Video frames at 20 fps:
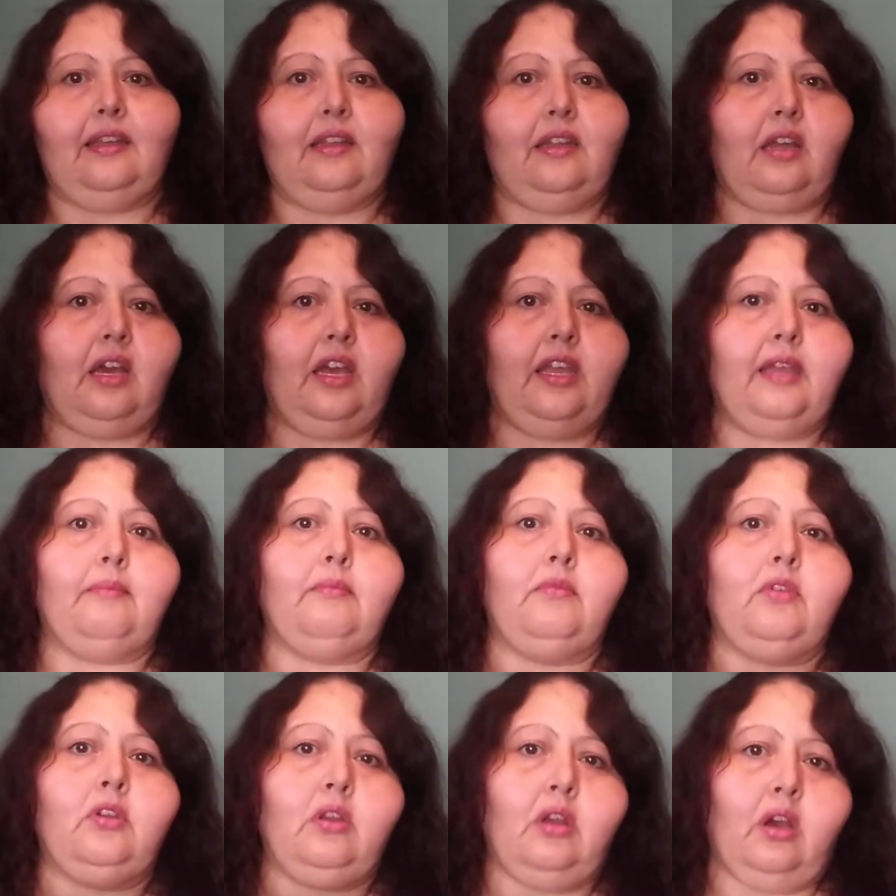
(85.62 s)
and I
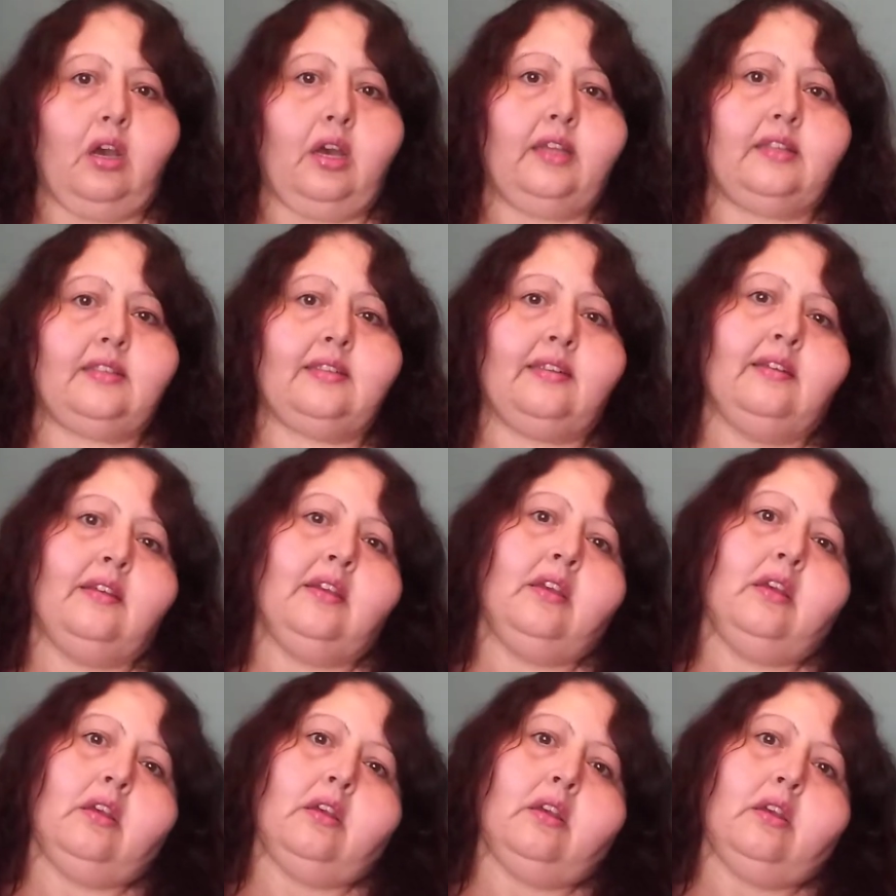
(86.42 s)
am not
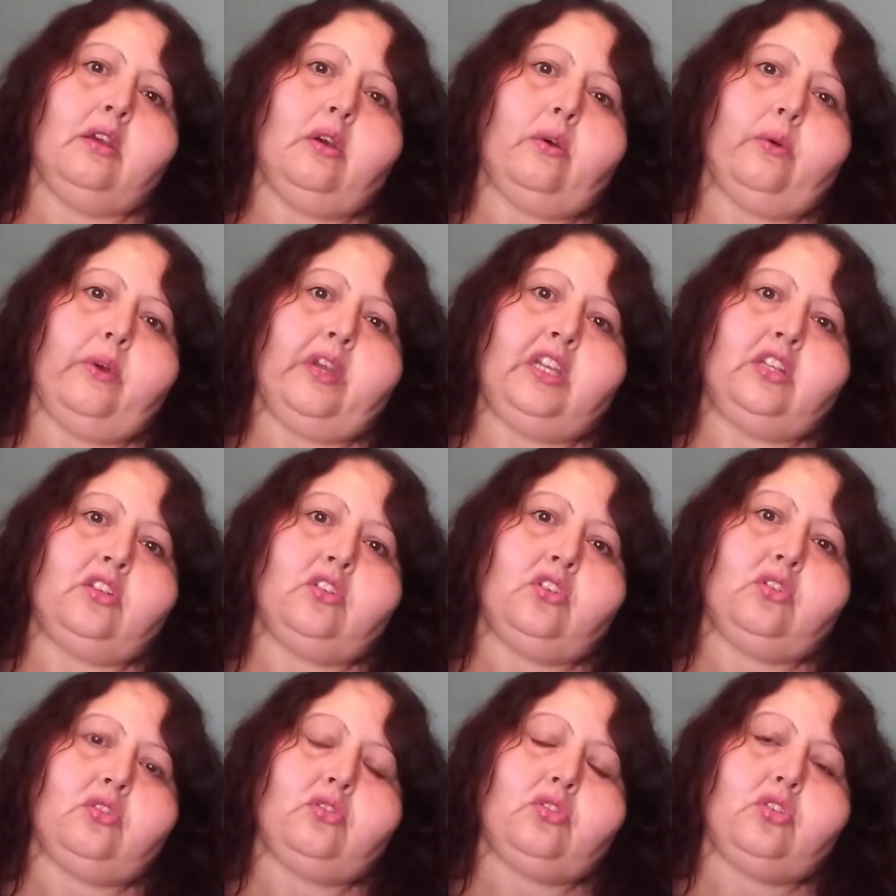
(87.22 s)

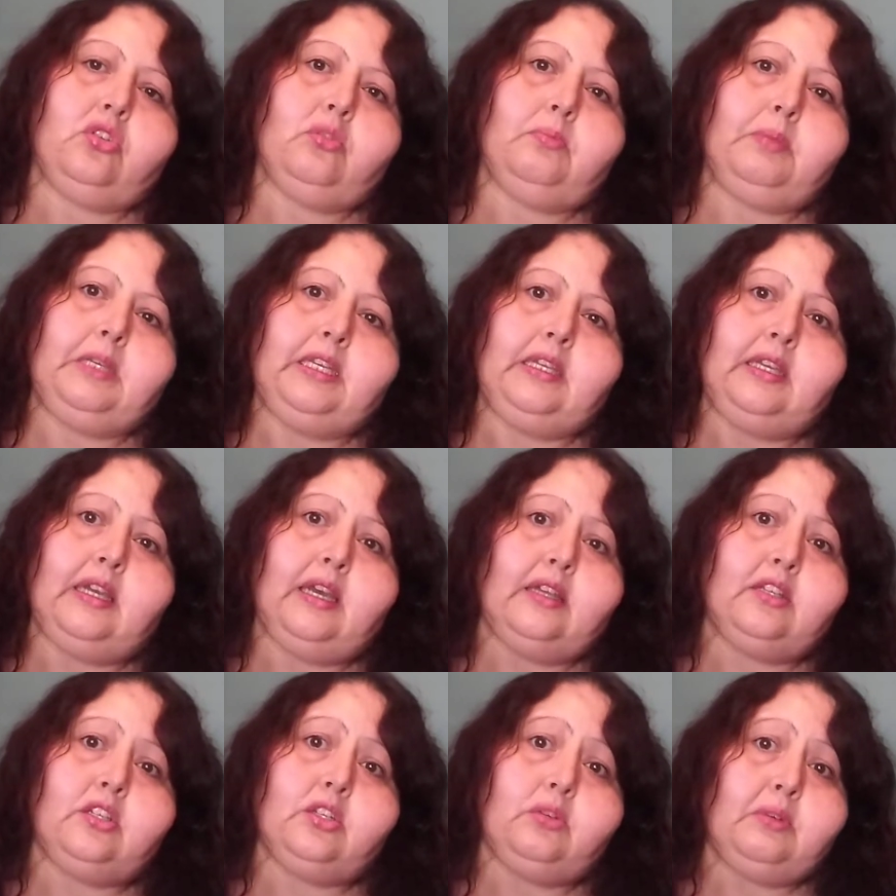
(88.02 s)
going to be
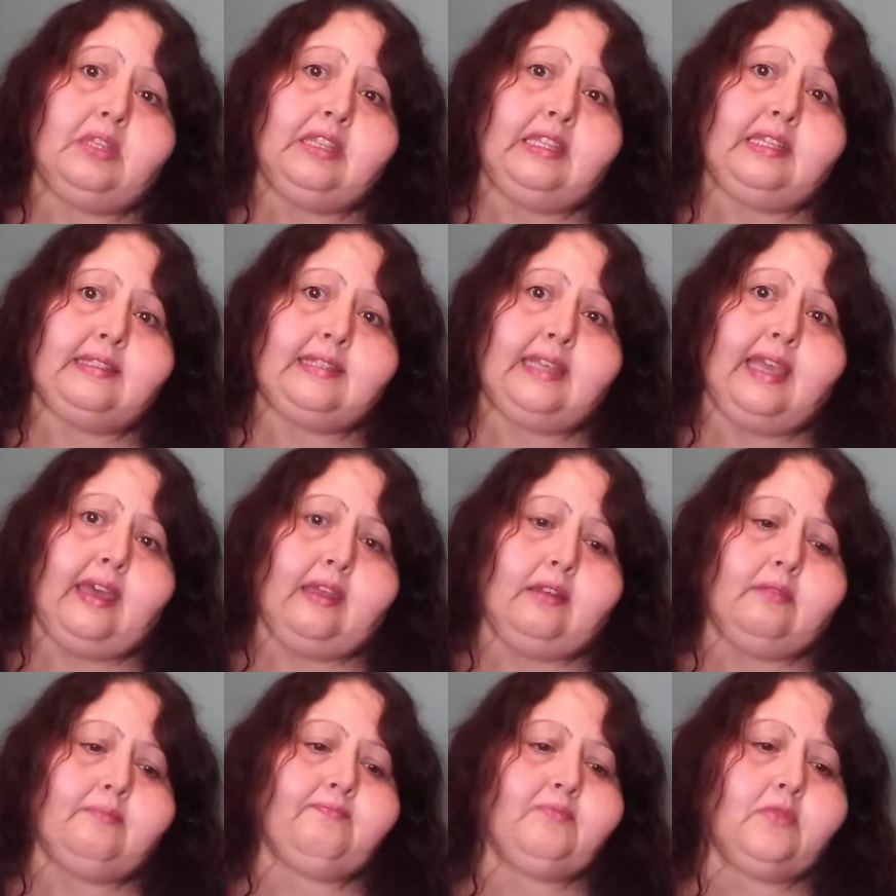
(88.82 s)
doing
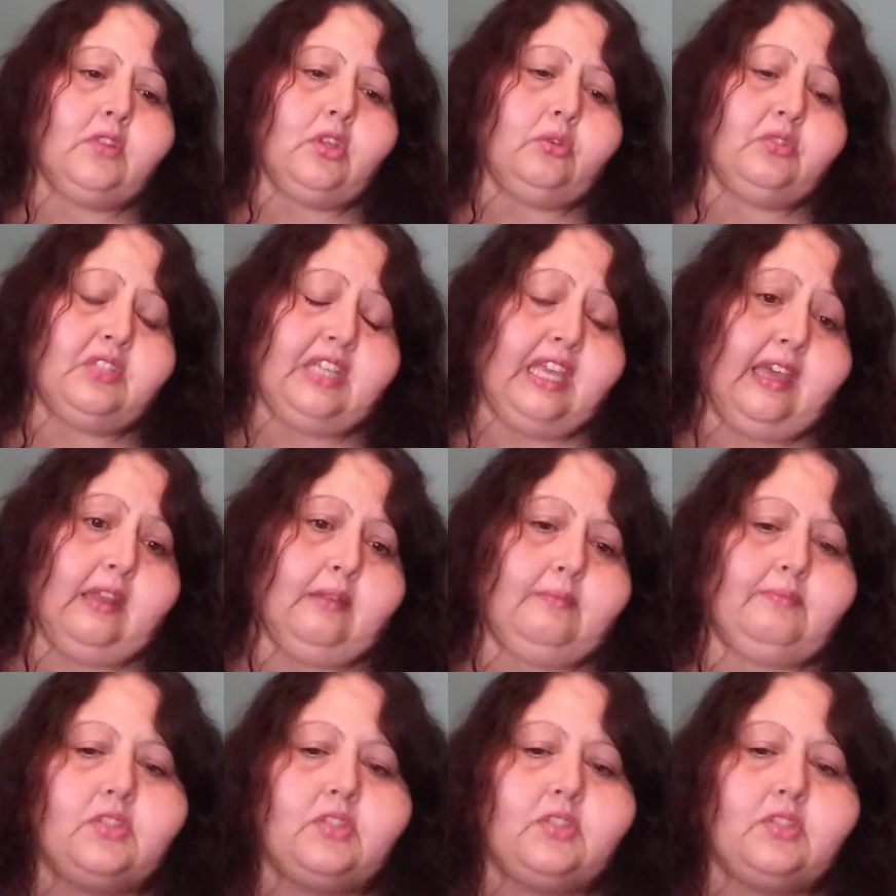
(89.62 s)
those again.